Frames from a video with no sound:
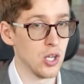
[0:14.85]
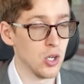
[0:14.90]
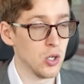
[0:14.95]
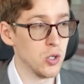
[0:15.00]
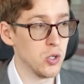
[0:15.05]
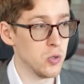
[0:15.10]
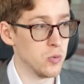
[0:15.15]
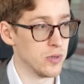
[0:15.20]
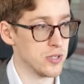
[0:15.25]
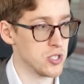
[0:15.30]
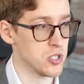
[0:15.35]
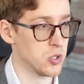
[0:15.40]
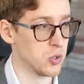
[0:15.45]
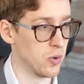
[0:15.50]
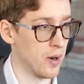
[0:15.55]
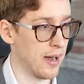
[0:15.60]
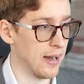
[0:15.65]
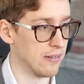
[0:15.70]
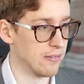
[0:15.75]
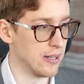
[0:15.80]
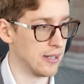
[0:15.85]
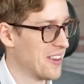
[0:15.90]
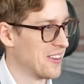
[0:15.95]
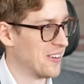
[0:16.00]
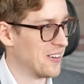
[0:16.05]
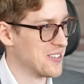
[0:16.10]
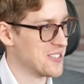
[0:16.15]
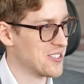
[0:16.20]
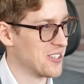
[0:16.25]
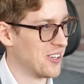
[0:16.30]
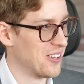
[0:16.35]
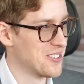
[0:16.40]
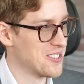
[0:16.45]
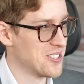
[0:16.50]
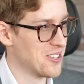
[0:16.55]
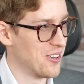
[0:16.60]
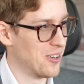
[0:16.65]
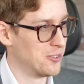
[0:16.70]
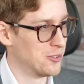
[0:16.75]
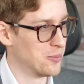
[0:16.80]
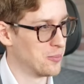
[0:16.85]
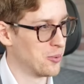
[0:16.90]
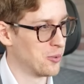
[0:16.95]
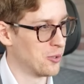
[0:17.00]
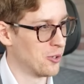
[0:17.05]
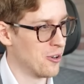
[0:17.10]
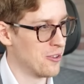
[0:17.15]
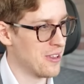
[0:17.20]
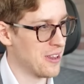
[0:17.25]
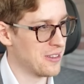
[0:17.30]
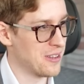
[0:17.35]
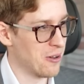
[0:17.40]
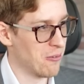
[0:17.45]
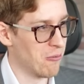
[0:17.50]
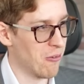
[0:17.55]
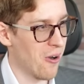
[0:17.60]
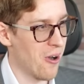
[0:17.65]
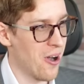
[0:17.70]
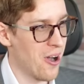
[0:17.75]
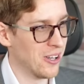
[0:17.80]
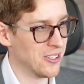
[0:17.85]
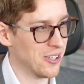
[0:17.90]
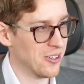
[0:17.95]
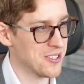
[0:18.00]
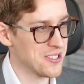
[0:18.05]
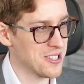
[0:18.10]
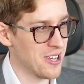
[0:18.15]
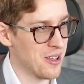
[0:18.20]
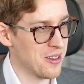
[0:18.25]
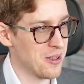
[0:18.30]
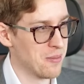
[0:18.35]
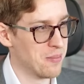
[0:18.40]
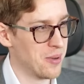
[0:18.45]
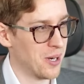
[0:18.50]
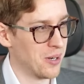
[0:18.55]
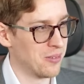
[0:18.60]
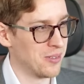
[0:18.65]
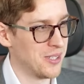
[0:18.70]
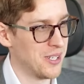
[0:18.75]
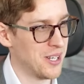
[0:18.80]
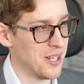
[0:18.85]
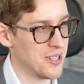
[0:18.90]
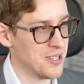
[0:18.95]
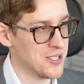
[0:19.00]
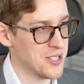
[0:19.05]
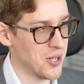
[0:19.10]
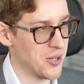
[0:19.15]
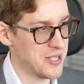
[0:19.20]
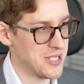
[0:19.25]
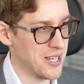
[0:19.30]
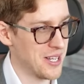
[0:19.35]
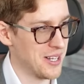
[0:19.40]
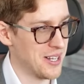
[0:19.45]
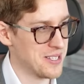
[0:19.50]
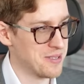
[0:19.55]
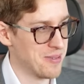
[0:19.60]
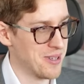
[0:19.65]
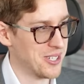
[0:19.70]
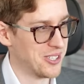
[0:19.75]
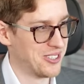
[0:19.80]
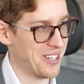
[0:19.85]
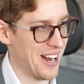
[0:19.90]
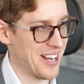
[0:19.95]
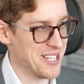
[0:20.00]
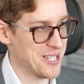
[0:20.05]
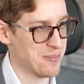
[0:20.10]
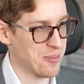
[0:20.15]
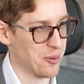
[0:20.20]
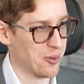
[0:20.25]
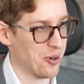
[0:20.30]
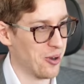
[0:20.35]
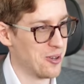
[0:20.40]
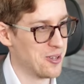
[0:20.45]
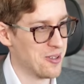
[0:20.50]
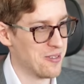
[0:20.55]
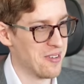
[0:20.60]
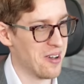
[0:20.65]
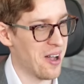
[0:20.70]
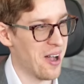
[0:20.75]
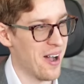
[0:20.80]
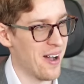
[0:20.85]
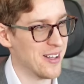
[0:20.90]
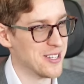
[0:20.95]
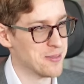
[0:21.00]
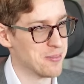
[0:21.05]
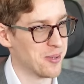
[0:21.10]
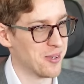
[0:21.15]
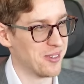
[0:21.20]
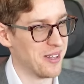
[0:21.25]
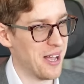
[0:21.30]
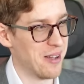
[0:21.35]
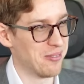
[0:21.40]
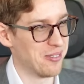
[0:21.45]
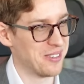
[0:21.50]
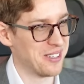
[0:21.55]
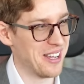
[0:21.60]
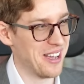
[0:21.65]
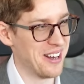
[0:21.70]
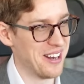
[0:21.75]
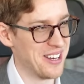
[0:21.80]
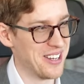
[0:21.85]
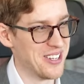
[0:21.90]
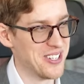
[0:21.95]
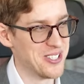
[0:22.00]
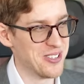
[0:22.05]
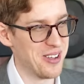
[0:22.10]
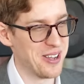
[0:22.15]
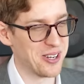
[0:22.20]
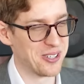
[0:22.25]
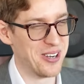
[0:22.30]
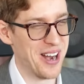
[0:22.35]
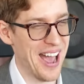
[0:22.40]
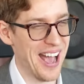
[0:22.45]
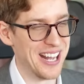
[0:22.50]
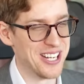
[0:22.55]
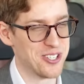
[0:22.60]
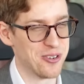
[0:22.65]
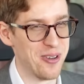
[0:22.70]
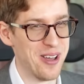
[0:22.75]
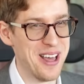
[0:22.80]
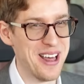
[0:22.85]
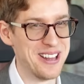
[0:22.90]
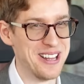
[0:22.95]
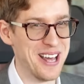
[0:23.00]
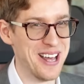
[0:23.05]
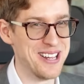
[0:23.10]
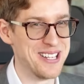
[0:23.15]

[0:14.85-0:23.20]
who was driving. There's also a report that the wall outside the Beverly Hills Hotel has been transported to the hospital after getting into a crash with a